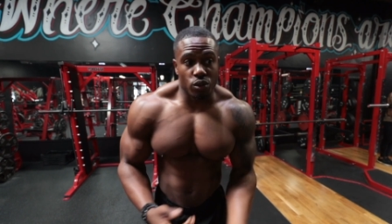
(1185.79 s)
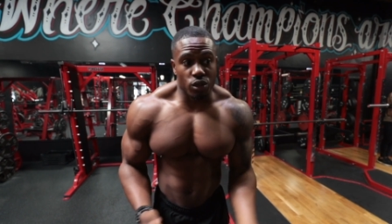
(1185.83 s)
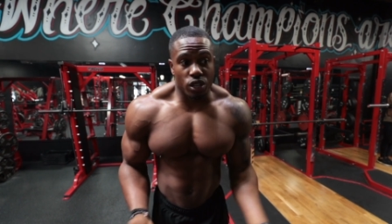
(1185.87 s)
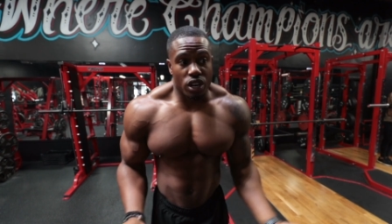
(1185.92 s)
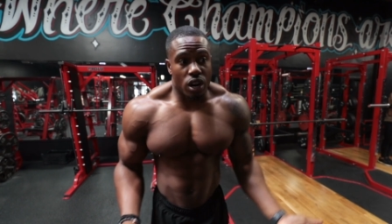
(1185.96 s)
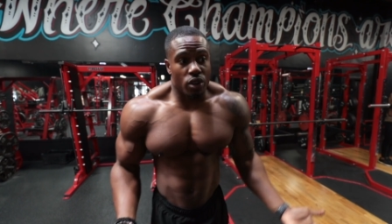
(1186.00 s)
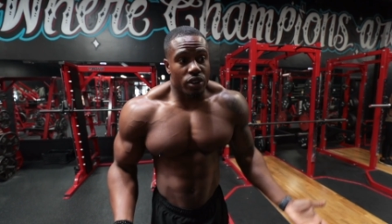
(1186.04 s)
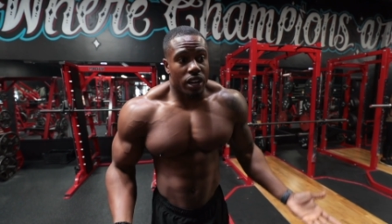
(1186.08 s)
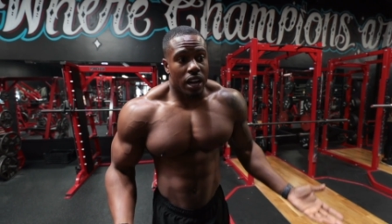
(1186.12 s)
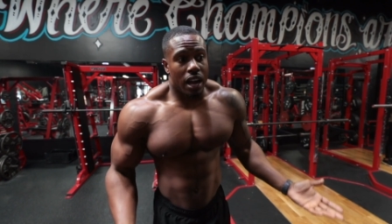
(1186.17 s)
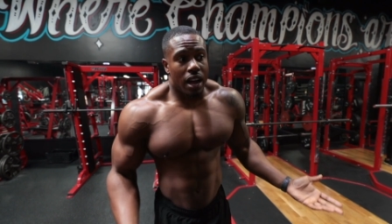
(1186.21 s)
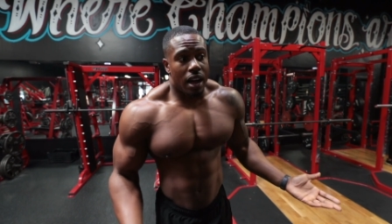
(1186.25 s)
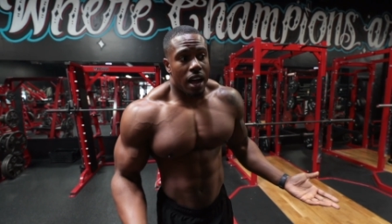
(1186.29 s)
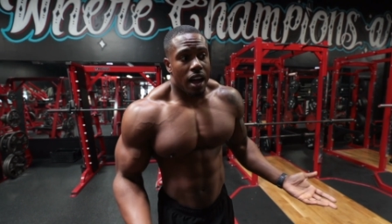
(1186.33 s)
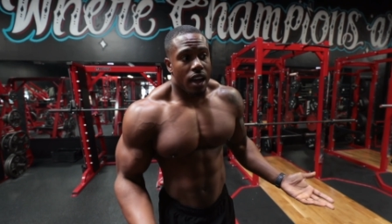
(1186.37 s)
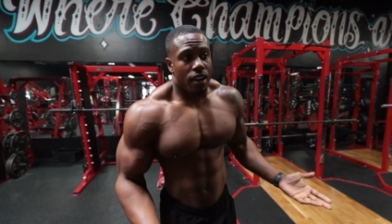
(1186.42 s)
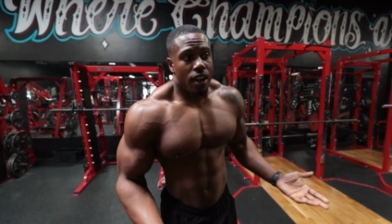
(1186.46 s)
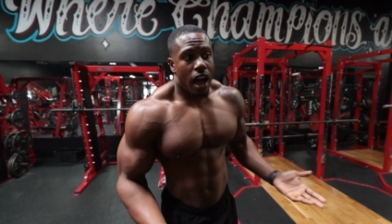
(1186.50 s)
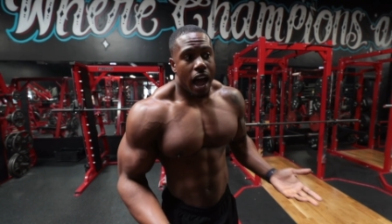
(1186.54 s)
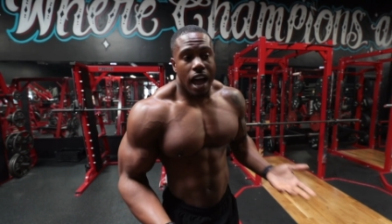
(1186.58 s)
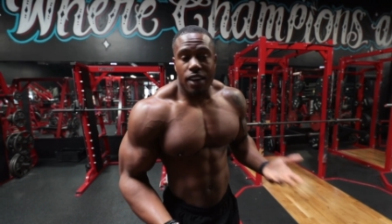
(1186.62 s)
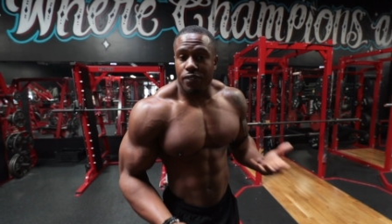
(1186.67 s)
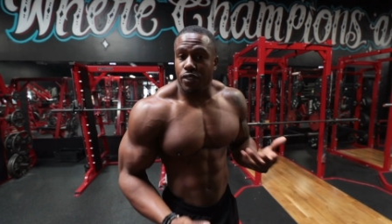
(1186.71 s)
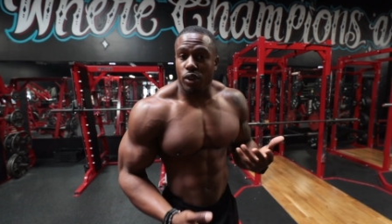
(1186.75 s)
You know, that
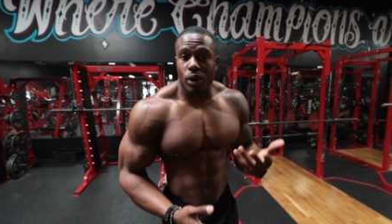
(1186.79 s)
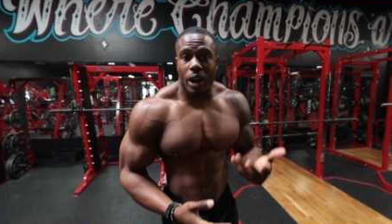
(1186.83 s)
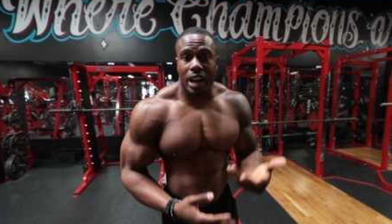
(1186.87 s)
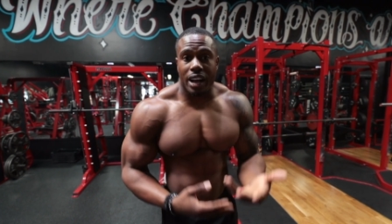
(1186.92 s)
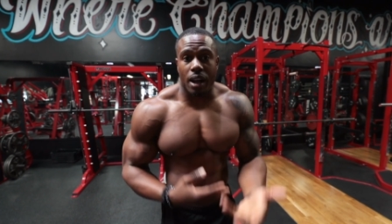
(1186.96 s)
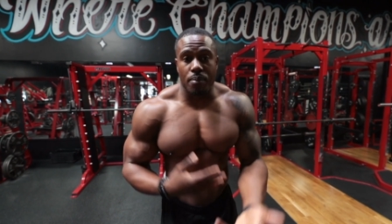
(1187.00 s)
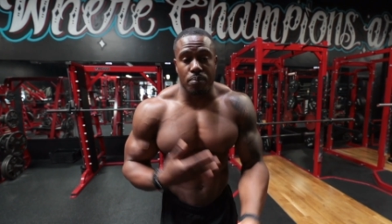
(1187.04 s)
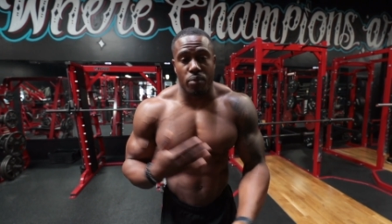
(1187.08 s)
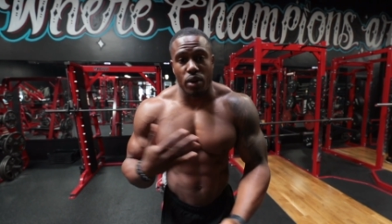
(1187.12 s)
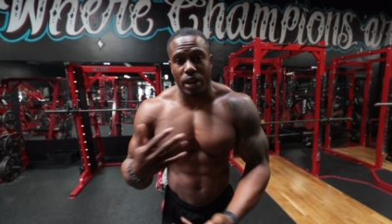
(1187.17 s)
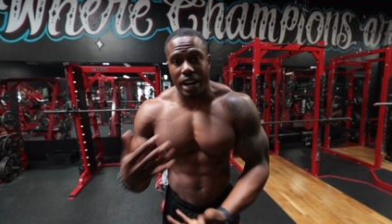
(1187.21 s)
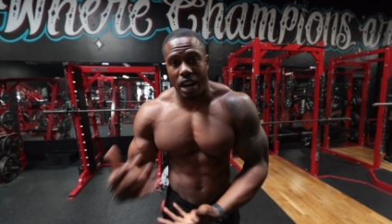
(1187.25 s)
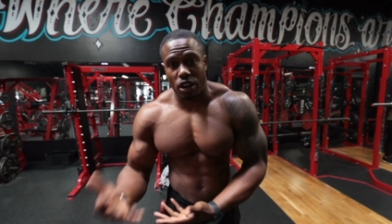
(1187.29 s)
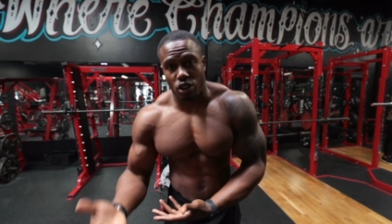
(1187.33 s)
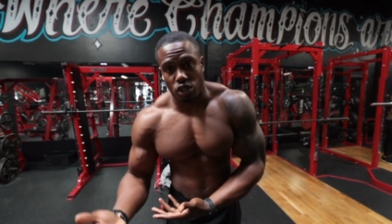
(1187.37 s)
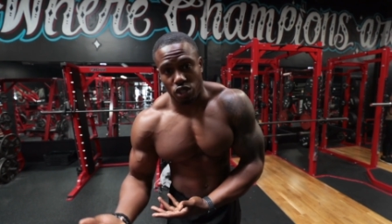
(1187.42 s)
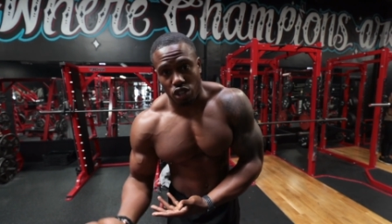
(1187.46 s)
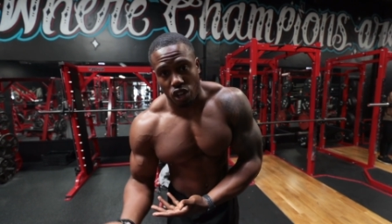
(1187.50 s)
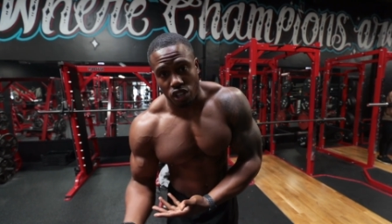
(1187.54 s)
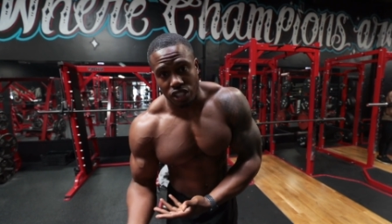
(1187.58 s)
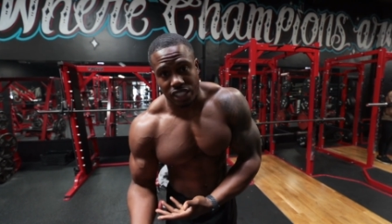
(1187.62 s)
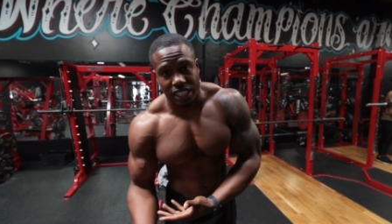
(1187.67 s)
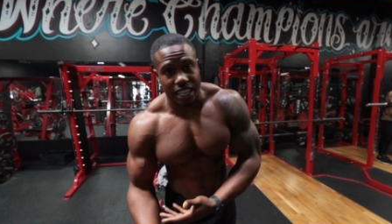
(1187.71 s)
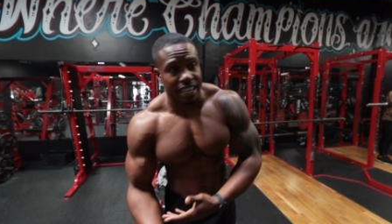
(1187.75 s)
I feel like I'm putting out good
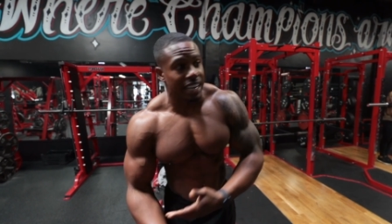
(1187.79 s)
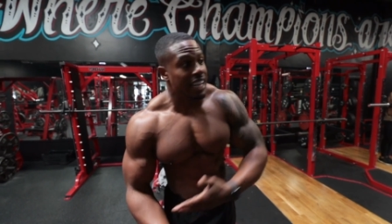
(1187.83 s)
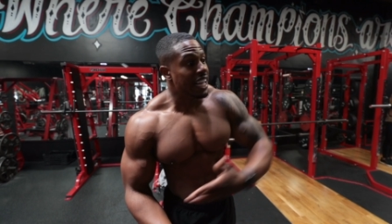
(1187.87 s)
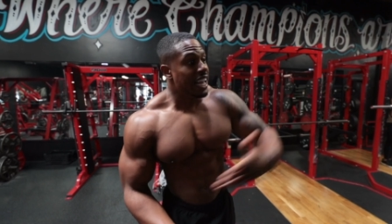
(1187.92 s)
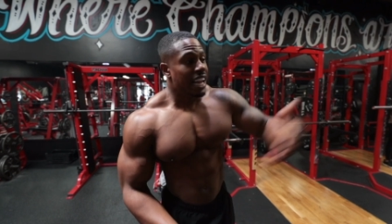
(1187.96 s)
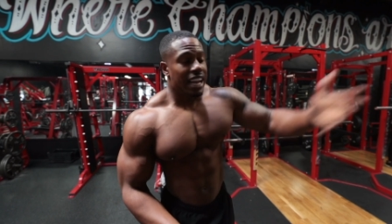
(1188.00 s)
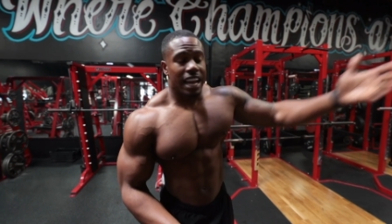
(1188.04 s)
content.